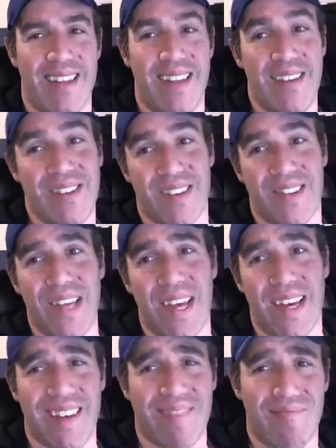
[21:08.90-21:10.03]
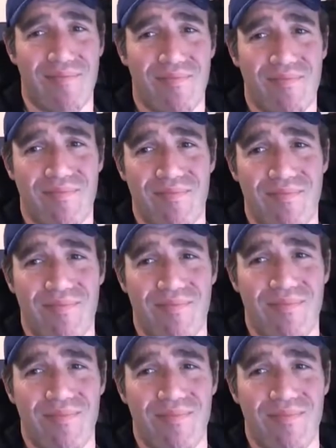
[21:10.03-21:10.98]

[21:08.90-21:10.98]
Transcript: that's a good site. Yep. Come